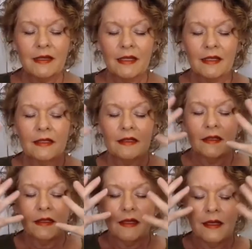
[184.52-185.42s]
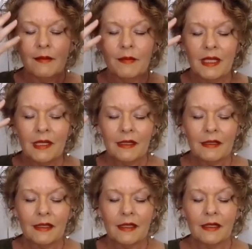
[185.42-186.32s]
that it
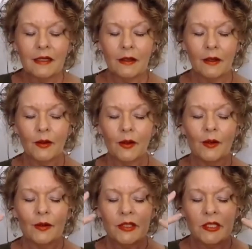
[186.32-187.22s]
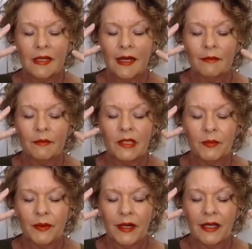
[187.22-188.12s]
immediately goes to that
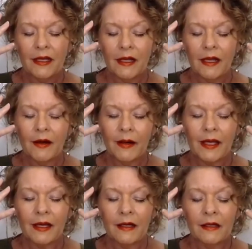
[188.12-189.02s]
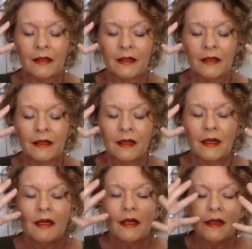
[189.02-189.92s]
midbrain area,
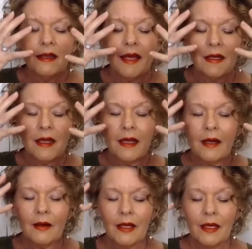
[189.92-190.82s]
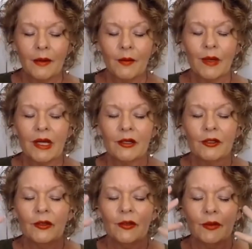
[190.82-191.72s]
that area where
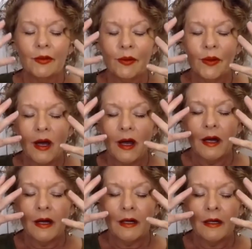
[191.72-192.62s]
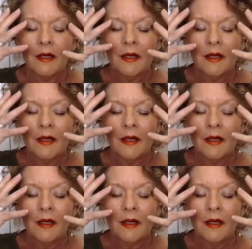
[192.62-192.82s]
you are